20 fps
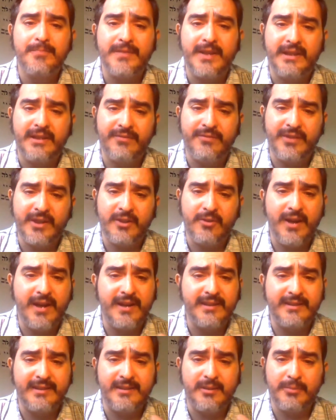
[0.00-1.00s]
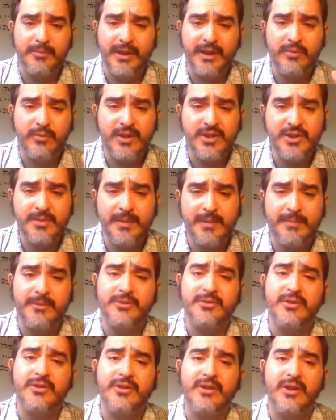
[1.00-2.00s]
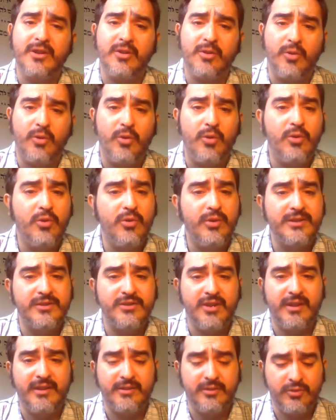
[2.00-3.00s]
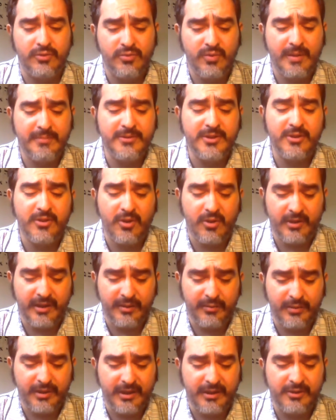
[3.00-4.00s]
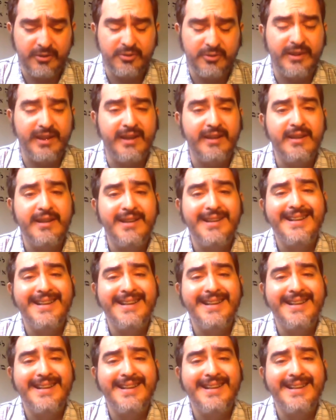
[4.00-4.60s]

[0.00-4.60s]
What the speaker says: and they figure out that they're brainwashing people, so they're going to go, oh, a sonic disruptor, okay, we're going to do that,